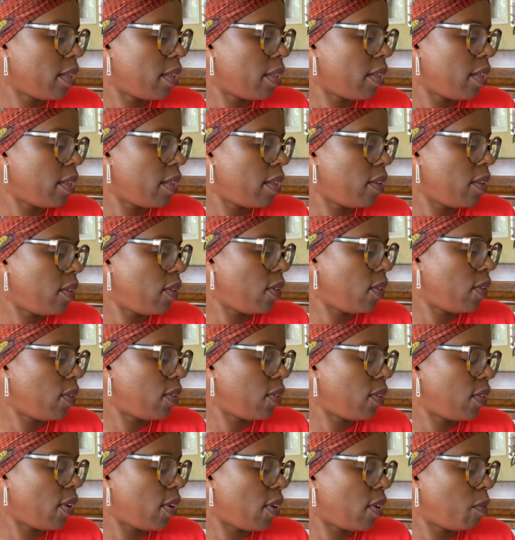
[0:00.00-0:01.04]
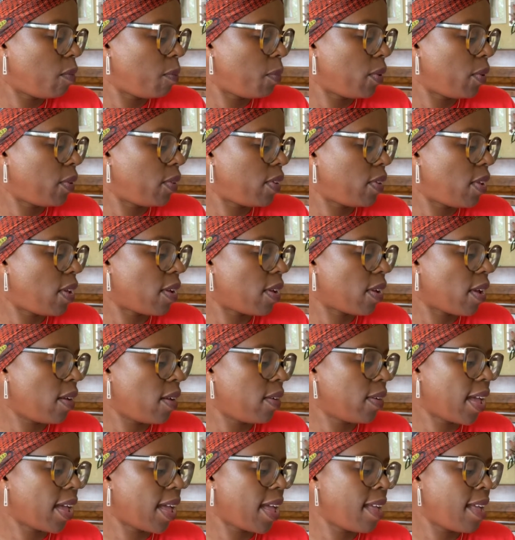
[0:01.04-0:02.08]
If you should charge per song.
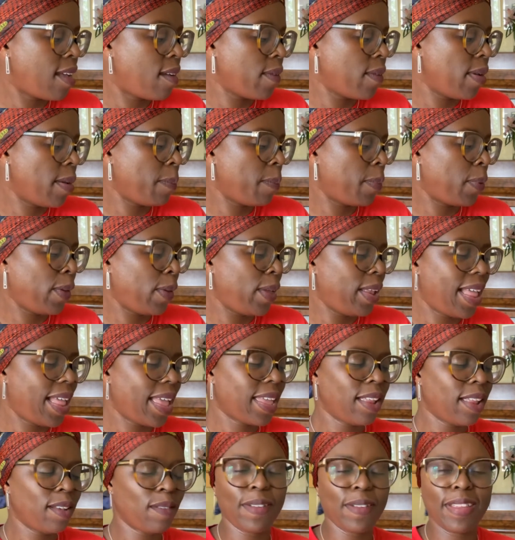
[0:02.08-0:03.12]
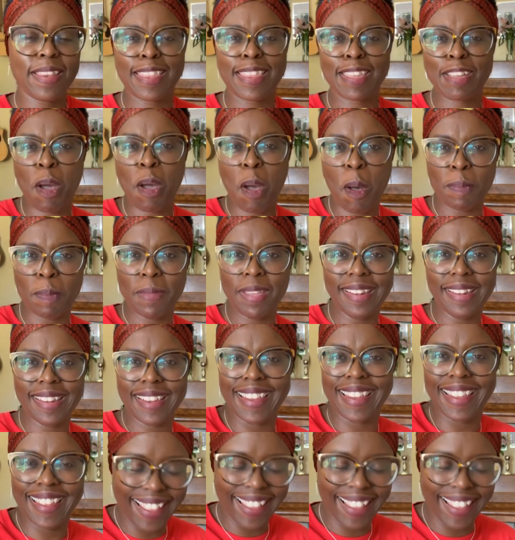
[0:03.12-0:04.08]
Okay, Green Pearl, I can read the comment.